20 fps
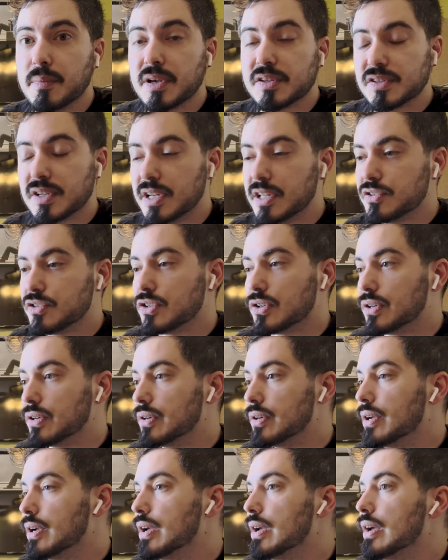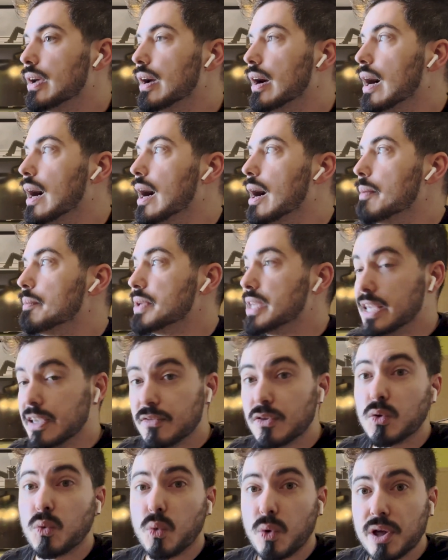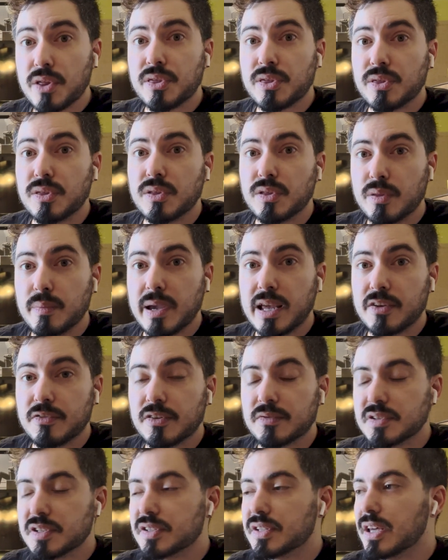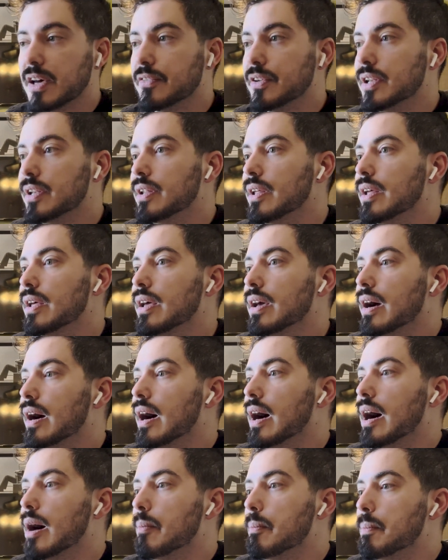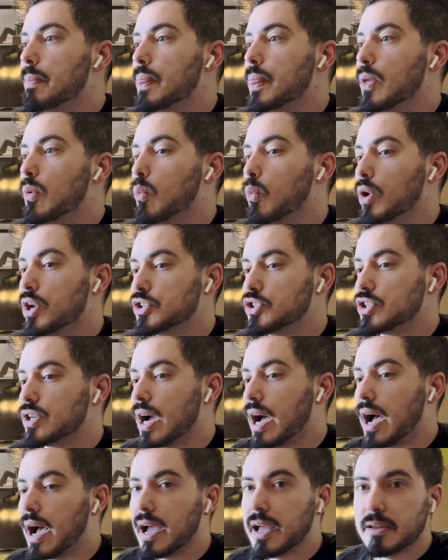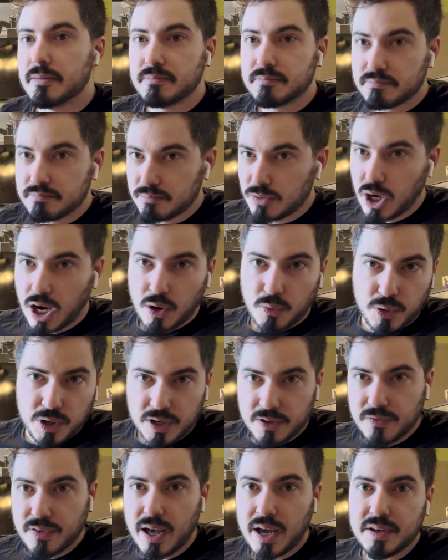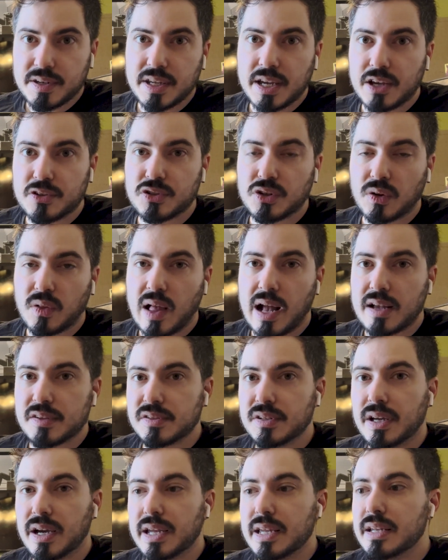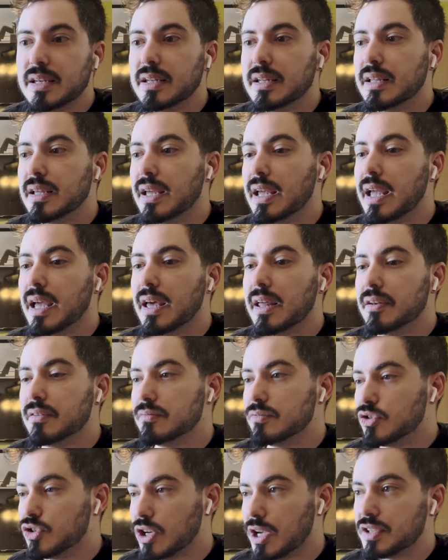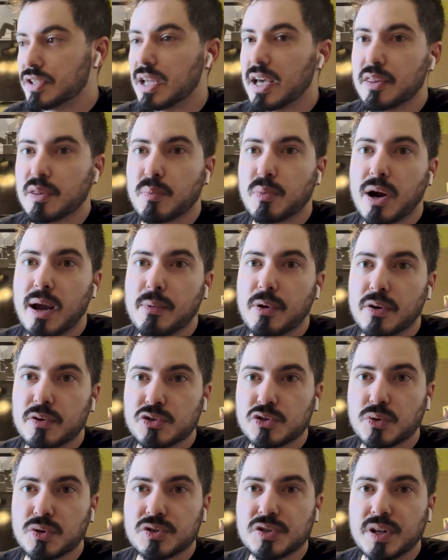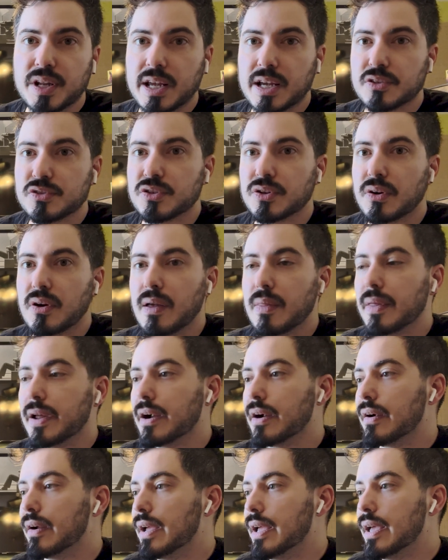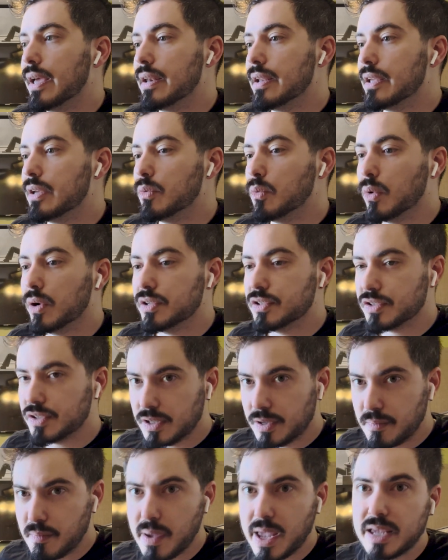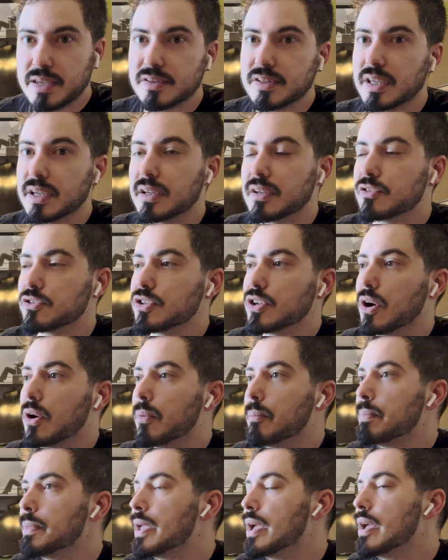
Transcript: as an insert, even with the Beta 57, which I got rid of that de-esser last night and just had the primary source enhancer on there, and it was amazing. So